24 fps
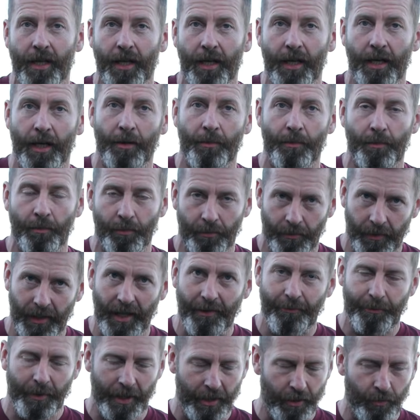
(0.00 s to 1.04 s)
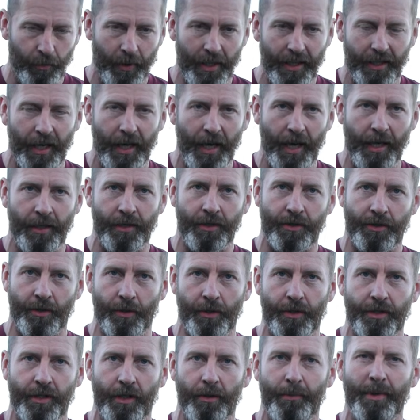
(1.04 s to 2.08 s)
left being the weaker hand, so
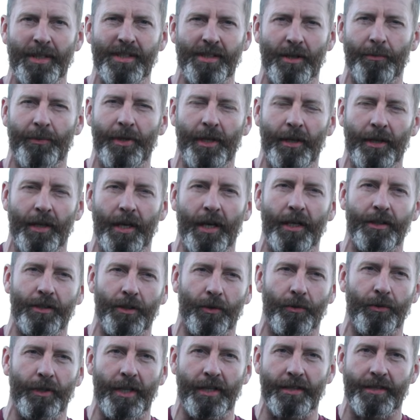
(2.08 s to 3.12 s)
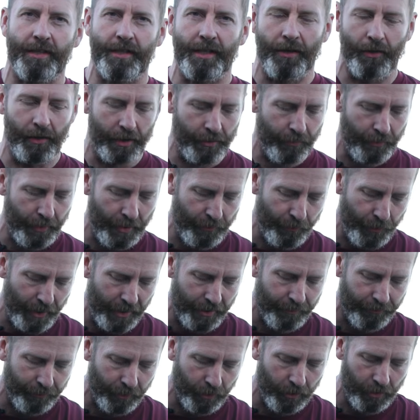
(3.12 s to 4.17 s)
it's going to be something that I don't necessarily
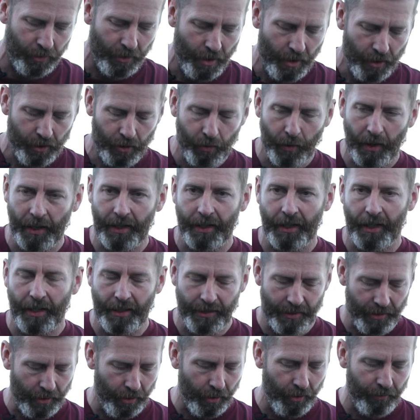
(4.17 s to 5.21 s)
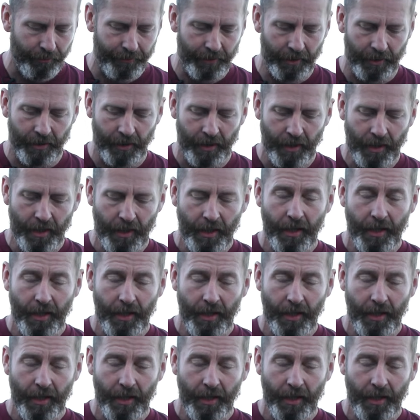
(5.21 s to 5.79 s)
reach for quite as often,